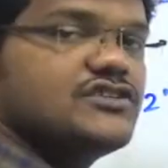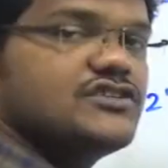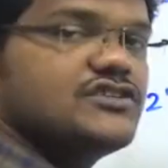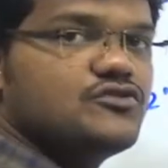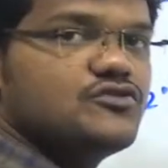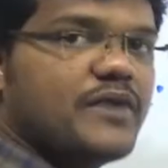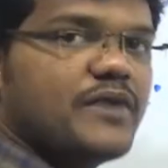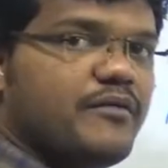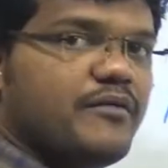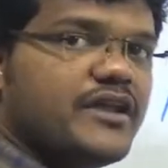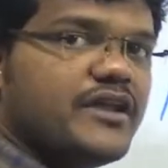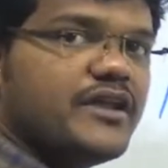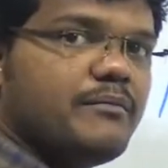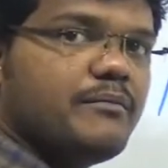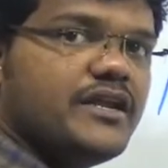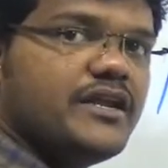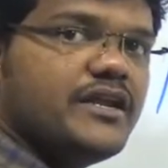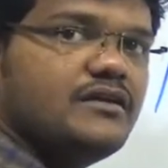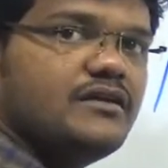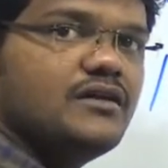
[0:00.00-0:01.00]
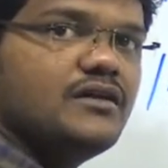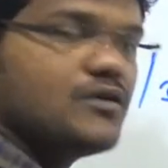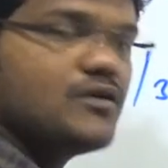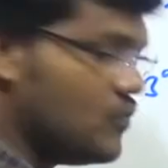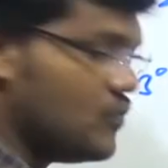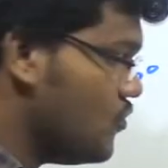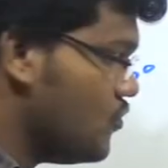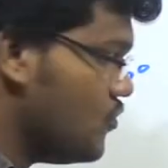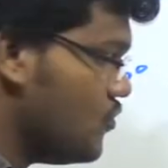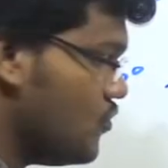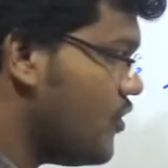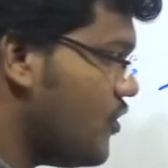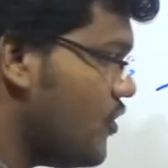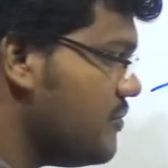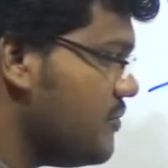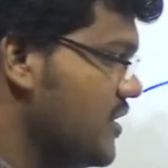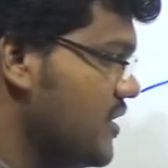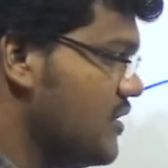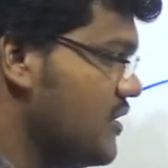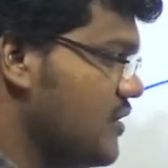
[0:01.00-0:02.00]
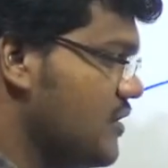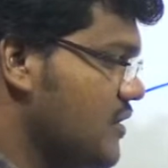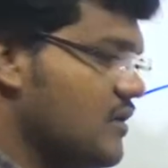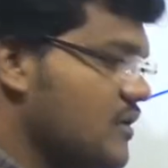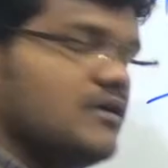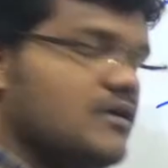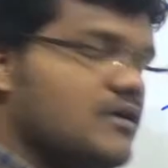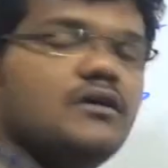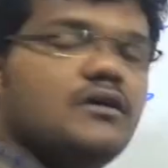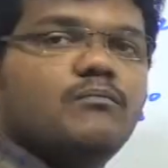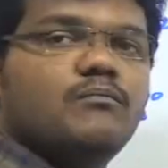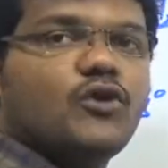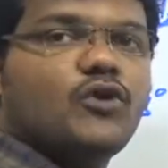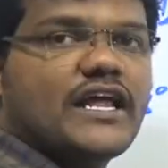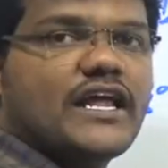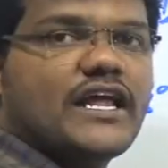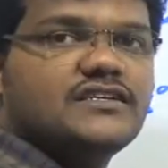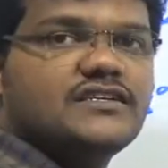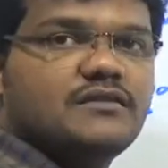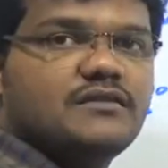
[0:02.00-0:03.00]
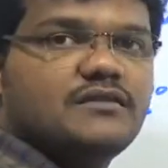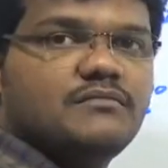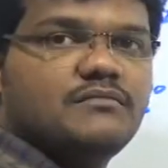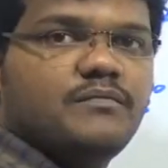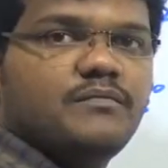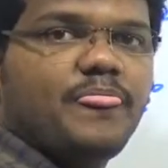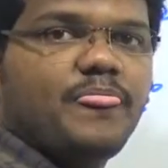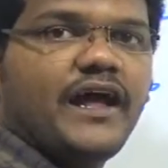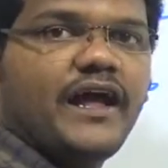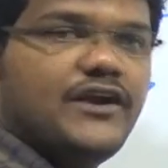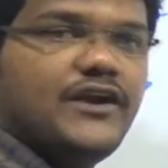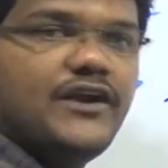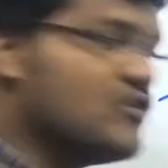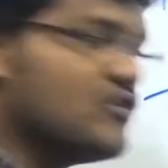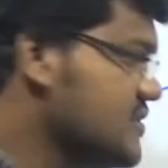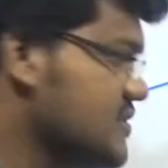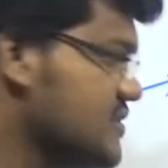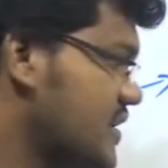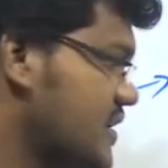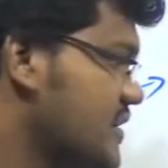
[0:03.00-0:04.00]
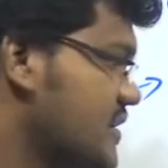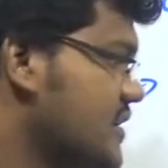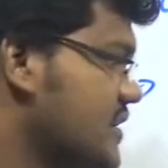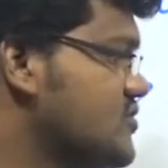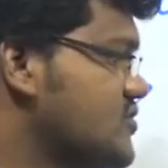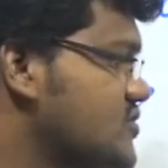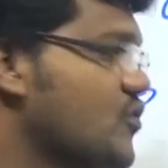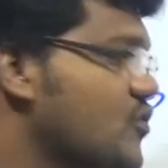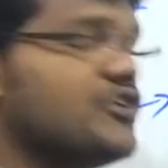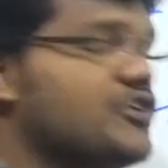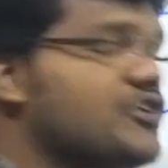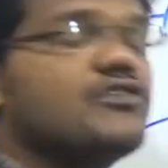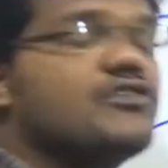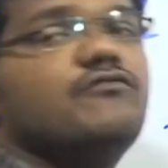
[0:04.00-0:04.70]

primary one, chloroform, potassium hydroxide is going to give you